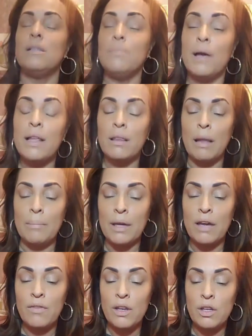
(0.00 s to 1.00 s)
month, I'm
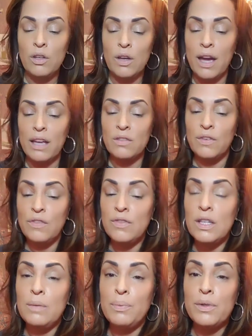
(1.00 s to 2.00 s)
giving you guys
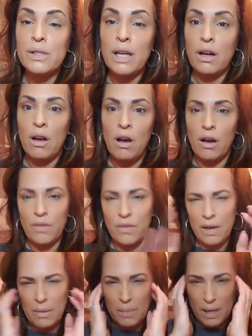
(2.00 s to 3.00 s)
15% off.
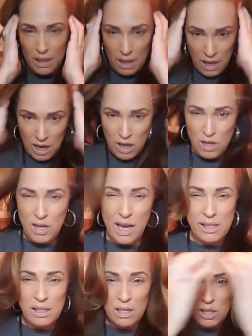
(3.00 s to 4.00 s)
You
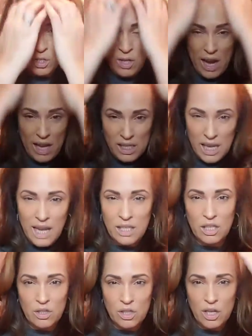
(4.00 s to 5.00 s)
guys need to try 10
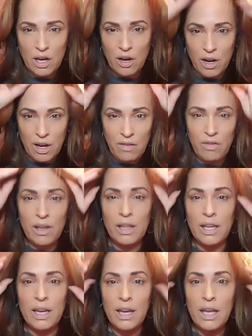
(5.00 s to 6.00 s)
years younger. It
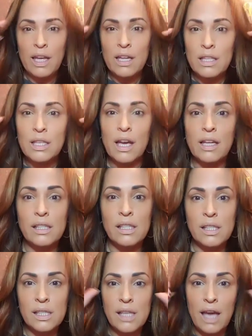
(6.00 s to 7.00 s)
really does
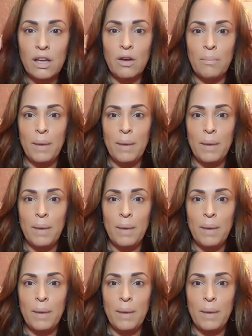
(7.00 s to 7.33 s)
set your